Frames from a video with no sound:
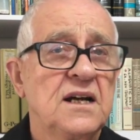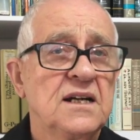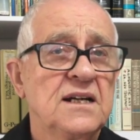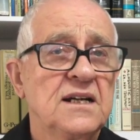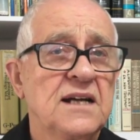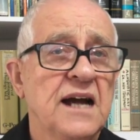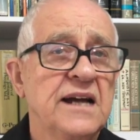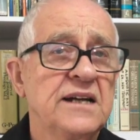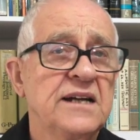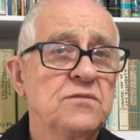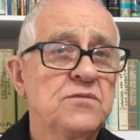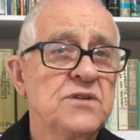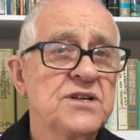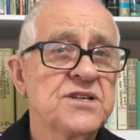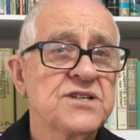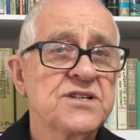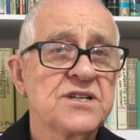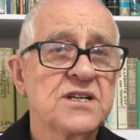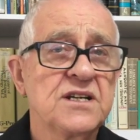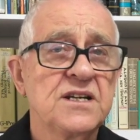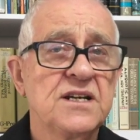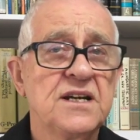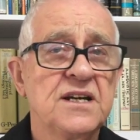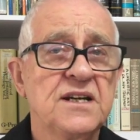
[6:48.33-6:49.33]
Again, we
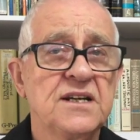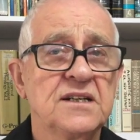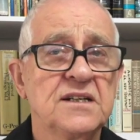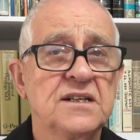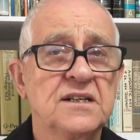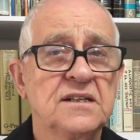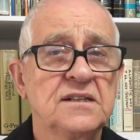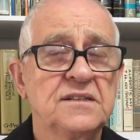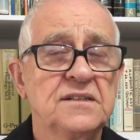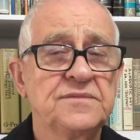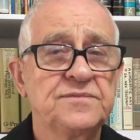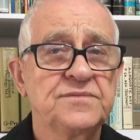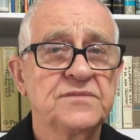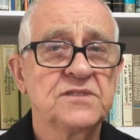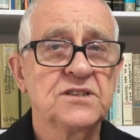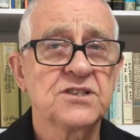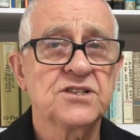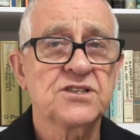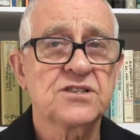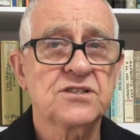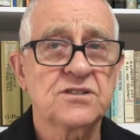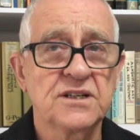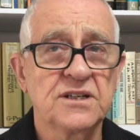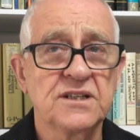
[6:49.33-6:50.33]
see here the
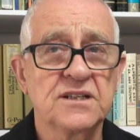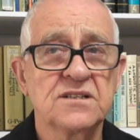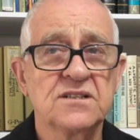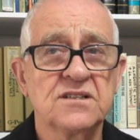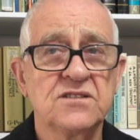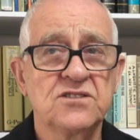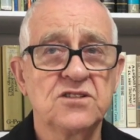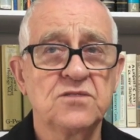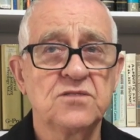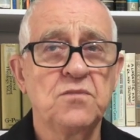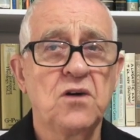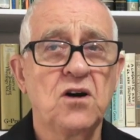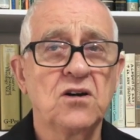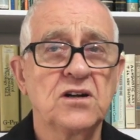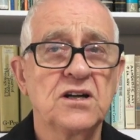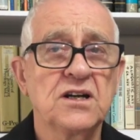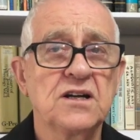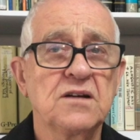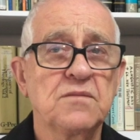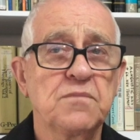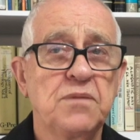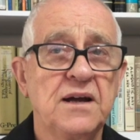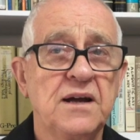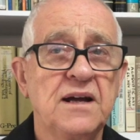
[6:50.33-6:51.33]
strength of demonic
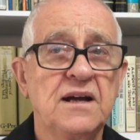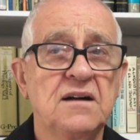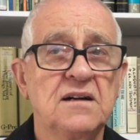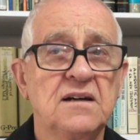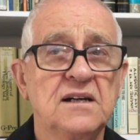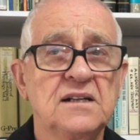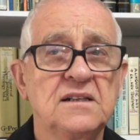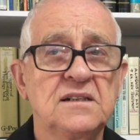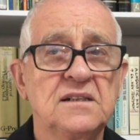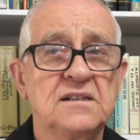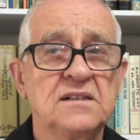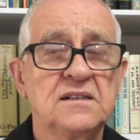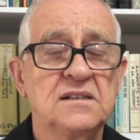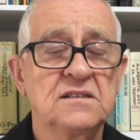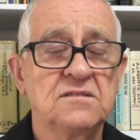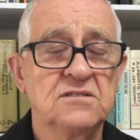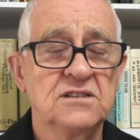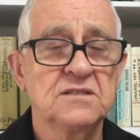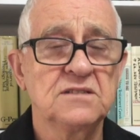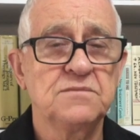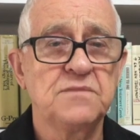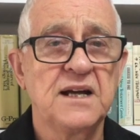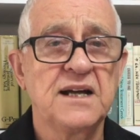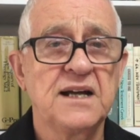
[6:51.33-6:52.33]
power when
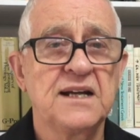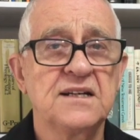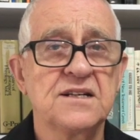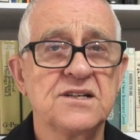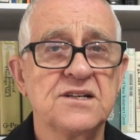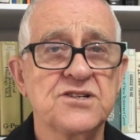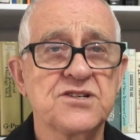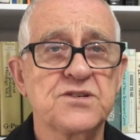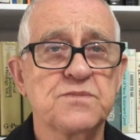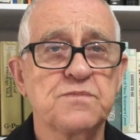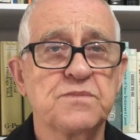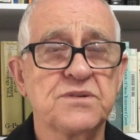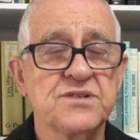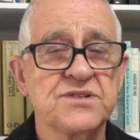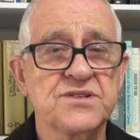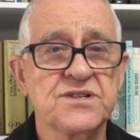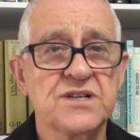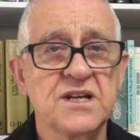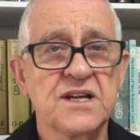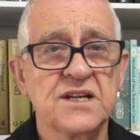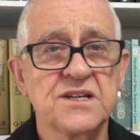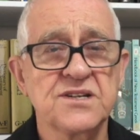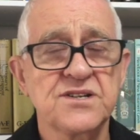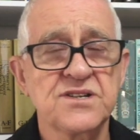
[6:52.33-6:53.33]
a man is
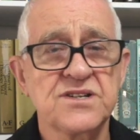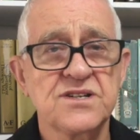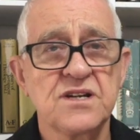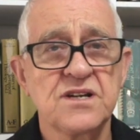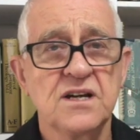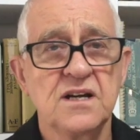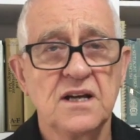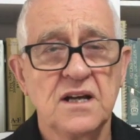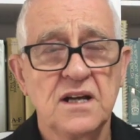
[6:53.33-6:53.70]
possessed.